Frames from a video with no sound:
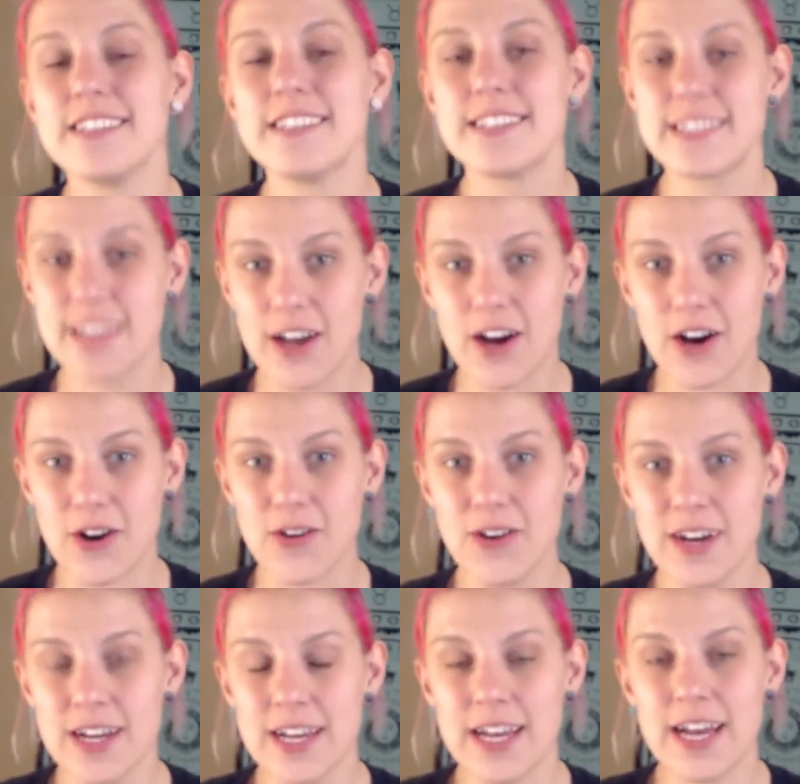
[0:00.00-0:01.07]

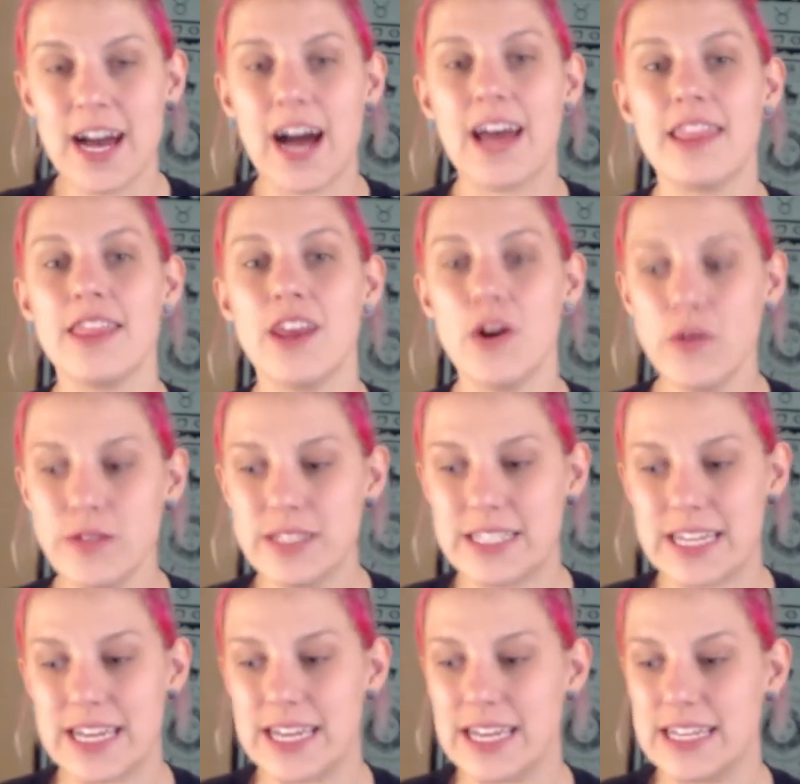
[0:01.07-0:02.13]
So on those
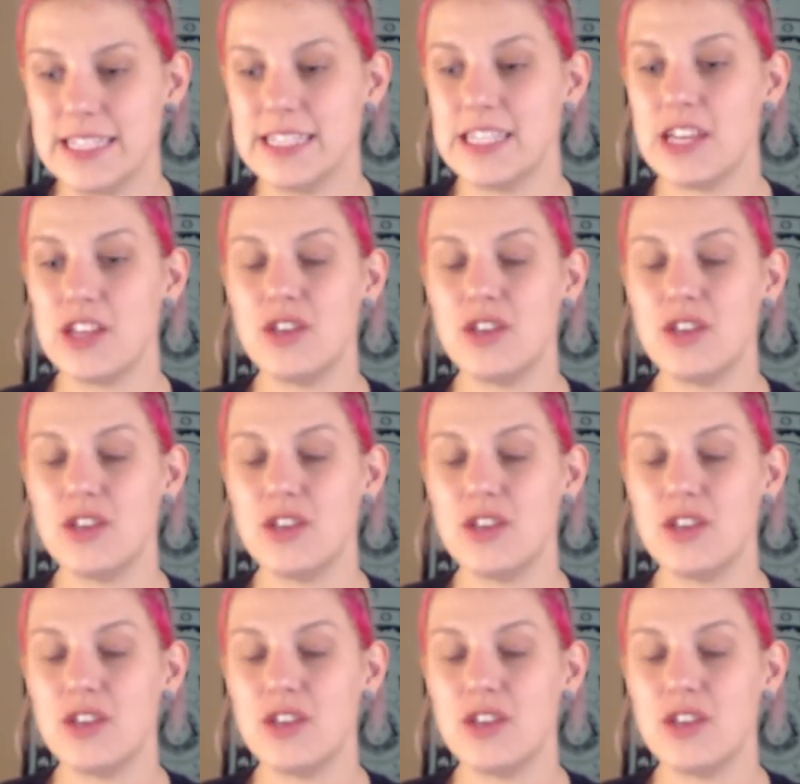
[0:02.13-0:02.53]
days,